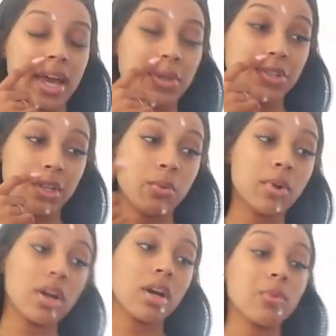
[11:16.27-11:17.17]
I usually
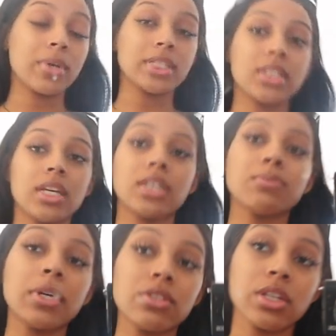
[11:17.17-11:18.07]
work on
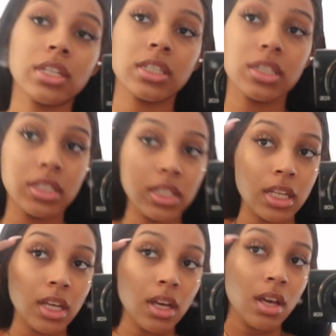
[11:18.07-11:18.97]
Wednesdays, but as you guys can
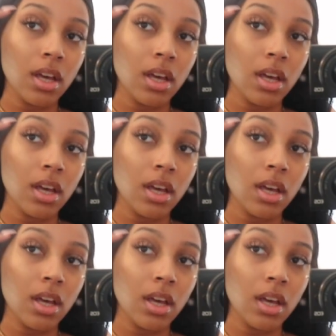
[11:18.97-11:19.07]
see